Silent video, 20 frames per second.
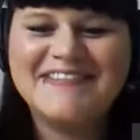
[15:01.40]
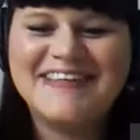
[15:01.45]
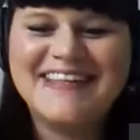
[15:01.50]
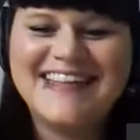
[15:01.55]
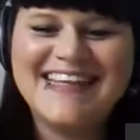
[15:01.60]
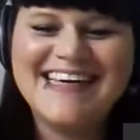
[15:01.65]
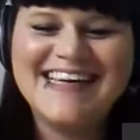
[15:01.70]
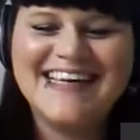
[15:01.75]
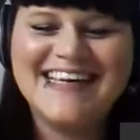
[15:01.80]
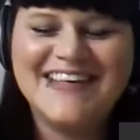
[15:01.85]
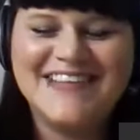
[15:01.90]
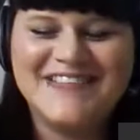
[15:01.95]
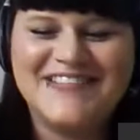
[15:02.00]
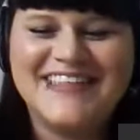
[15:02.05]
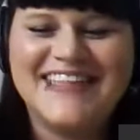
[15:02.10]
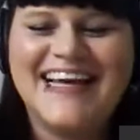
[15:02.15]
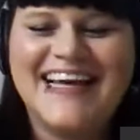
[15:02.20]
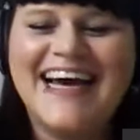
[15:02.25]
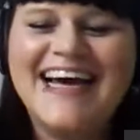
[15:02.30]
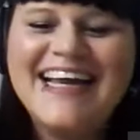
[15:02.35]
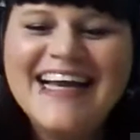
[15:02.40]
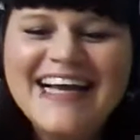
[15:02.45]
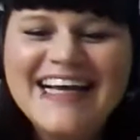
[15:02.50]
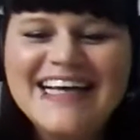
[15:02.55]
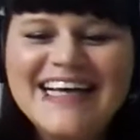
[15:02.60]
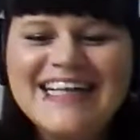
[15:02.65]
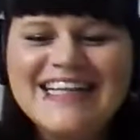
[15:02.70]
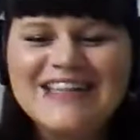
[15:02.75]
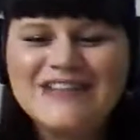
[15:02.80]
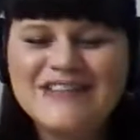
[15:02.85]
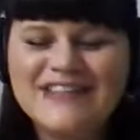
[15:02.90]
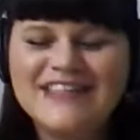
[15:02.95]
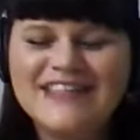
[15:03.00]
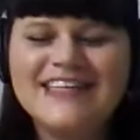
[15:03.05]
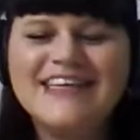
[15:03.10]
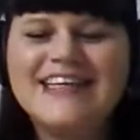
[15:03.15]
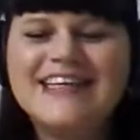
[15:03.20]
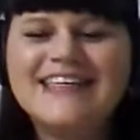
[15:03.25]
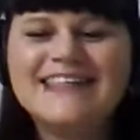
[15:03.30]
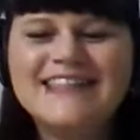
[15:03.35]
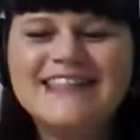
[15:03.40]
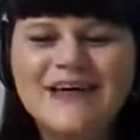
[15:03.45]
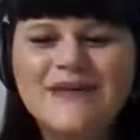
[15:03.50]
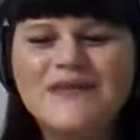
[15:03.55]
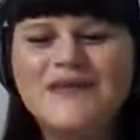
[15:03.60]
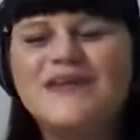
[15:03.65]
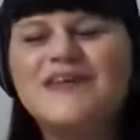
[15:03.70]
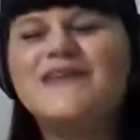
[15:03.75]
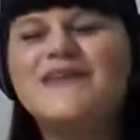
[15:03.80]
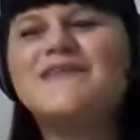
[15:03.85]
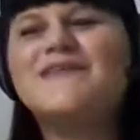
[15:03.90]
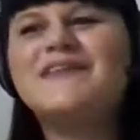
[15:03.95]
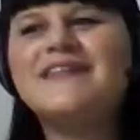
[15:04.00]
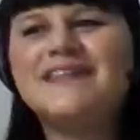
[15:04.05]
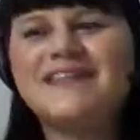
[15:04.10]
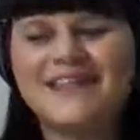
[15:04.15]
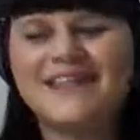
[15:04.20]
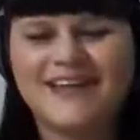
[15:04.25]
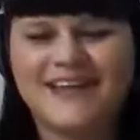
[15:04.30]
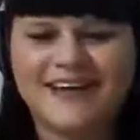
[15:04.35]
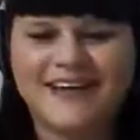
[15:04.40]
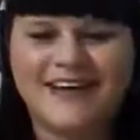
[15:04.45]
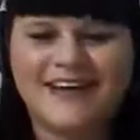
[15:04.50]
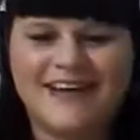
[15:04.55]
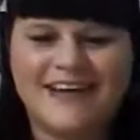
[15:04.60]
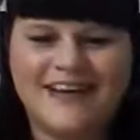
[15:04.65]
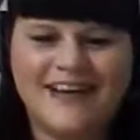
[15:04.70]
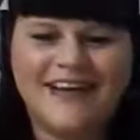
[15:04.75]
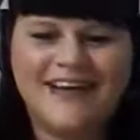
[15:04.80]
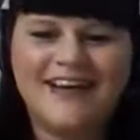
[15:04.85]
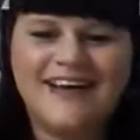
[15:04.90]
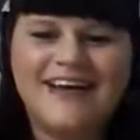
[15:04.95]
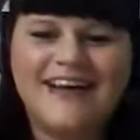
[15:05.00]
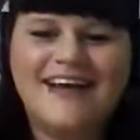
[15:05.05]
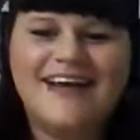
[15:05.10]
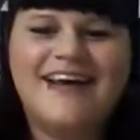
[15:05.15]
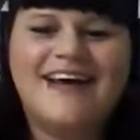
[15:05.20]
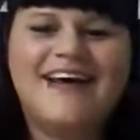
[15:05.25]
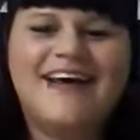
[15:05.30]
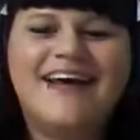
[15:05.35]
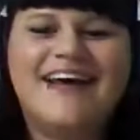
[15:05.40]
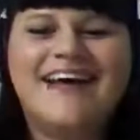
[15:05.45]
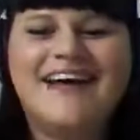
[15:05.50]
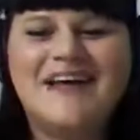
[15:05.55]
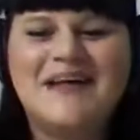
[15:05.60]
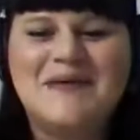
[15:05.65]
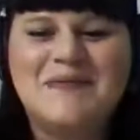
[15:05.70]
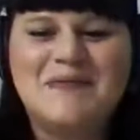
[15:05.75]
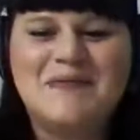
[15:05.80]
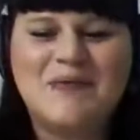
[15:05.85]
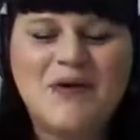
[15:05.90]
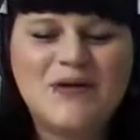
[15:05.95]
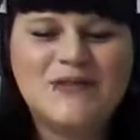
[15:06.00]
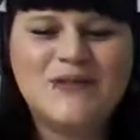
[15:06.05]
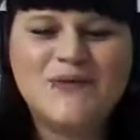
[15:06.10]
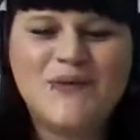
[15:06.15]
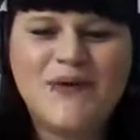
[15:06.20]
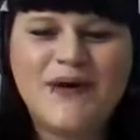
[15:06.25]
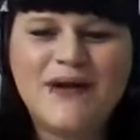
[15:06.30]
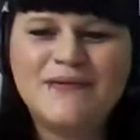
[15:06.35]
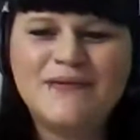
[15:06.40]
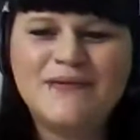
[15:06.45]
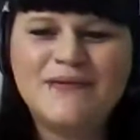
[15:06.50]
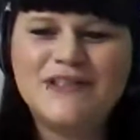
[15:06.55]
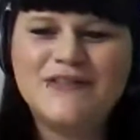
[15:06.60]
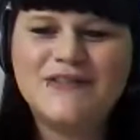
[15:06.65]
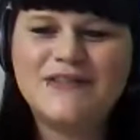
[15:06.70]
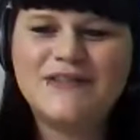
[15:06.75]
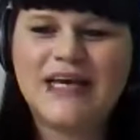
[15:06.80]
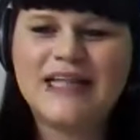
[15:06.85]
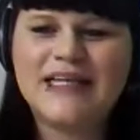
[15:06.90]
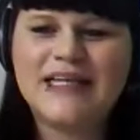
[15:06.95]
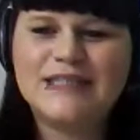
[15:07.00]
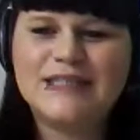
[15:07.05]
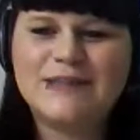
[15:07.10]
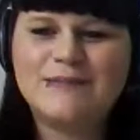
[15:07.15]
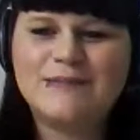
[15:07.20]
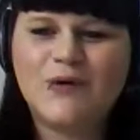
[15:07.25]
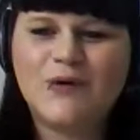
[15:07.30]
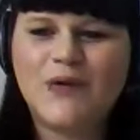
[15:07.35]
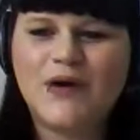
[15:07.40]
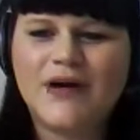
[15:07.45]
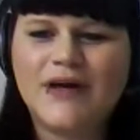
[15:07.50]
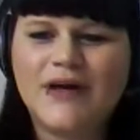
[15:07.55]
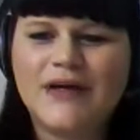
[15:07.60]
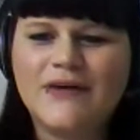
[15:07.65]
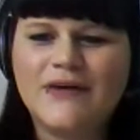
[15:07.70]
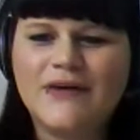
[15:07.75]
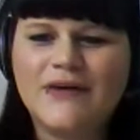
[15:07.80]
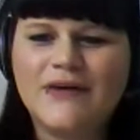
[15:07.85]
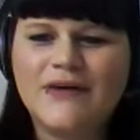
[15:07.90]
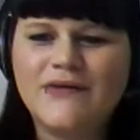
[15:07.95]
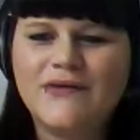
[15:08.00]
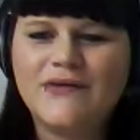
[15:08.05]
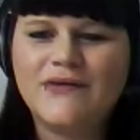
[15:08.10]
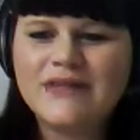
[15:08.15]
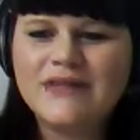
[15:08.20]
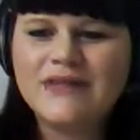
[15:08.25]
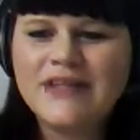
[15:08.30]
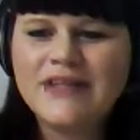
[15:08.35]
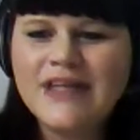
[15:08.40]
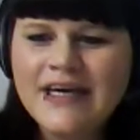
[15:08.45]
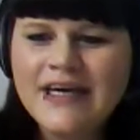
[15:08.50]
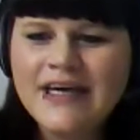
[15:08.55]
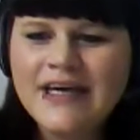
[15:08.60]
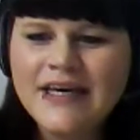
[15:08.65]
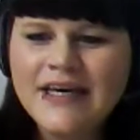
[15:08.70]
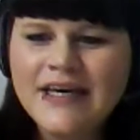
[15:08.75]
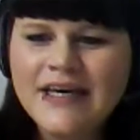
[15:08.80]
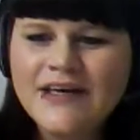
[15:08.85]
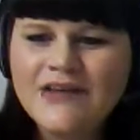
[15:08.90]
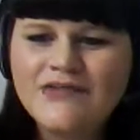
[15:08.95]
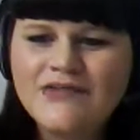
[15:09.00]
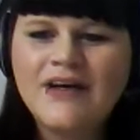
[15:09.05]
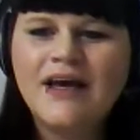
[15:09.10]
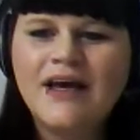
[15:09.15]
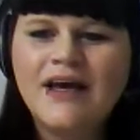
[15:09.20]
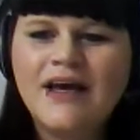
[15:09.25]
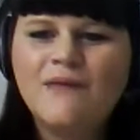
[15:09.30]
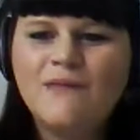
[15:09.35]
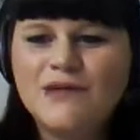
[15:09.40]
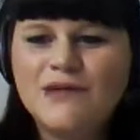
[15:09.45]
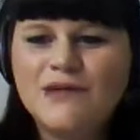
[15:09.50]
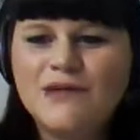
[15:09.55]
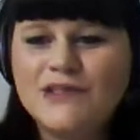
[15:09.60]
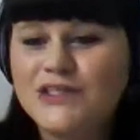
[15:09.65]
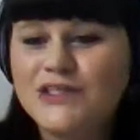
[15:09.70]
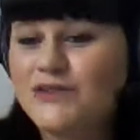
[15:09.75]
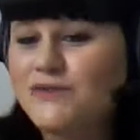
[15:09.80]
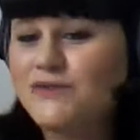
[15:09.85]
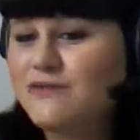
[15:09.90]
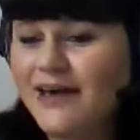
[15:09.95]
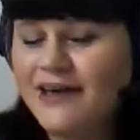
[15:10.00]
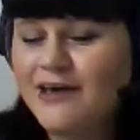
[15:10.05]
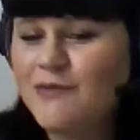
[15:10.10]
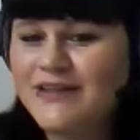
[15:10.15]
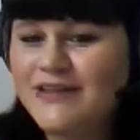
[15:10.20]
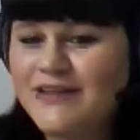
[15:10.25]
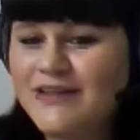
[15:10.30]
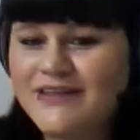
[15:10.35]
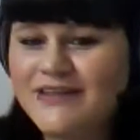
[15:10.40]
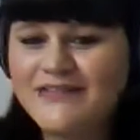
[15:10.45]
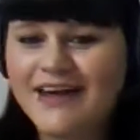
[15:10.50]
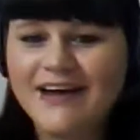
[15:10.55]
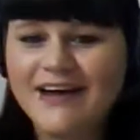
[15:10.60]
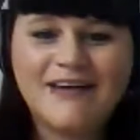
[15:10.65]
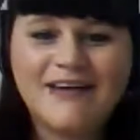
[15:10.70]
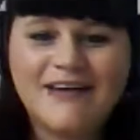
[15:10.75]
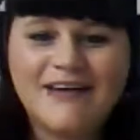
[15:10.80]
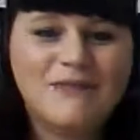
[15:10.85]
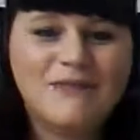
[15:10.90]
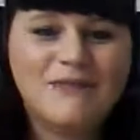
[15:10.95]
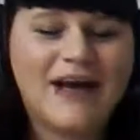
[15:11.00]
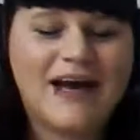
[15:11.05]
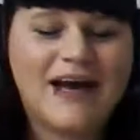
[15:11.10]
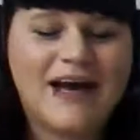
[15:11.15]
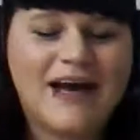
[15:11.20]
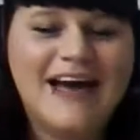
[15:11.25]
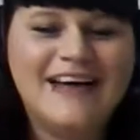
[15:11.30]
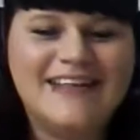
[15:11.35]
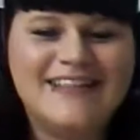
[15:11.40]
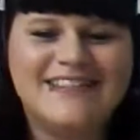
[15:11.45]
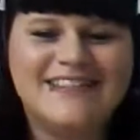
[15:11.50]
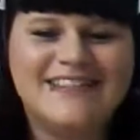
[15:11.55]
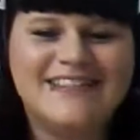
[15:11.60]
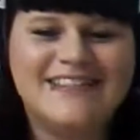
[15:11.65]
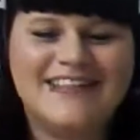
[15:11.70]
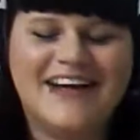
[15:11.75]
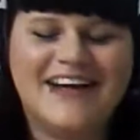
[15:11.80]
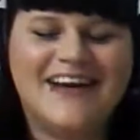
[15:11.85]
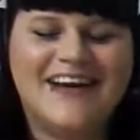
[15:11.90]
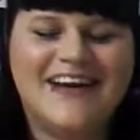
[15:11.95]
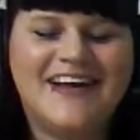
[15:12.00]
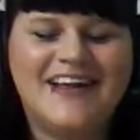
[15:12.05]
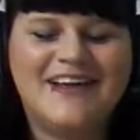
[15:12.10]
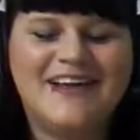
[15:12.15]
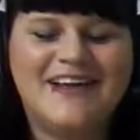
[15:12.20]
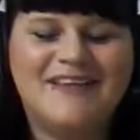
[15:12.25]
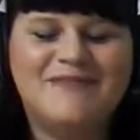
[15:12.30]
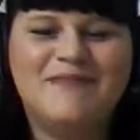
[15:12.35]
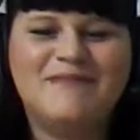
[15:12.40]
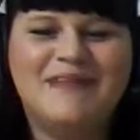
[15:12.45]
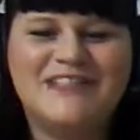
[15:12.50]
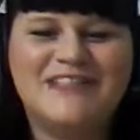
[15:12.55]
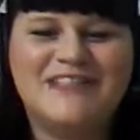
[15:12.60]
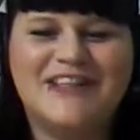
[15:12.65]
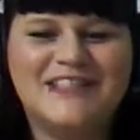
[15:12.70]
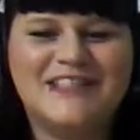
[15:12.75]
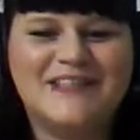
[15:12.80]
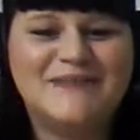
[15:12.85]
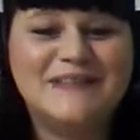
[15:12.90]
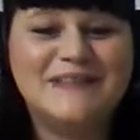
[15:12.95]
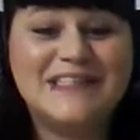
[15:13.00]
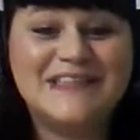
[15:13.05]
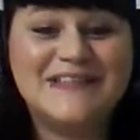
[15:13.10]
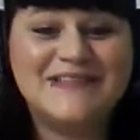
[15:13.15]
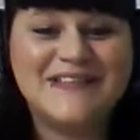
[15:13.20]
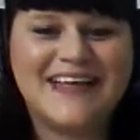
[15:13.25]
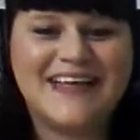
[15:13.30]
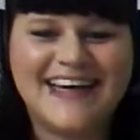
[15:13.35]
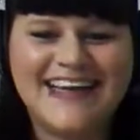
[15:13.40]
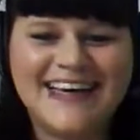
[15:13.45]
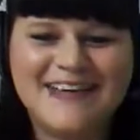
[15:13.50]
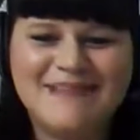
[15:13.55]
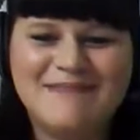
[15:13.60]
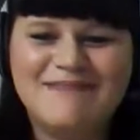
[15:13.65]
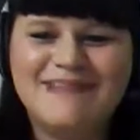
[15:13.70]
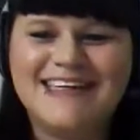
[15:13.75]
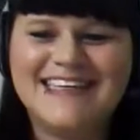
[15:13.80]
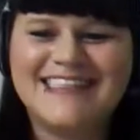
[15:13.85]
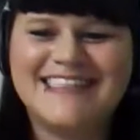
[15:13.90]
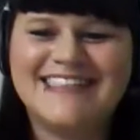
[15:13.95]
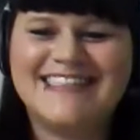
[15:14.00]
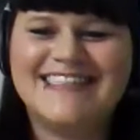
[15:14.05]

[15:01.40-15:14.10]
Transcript: Well, thank you for that. Lucia, it is now your turn. So why don't you tell us about where you live, what you like about living there? Dan and I mentioned things that we don't like, but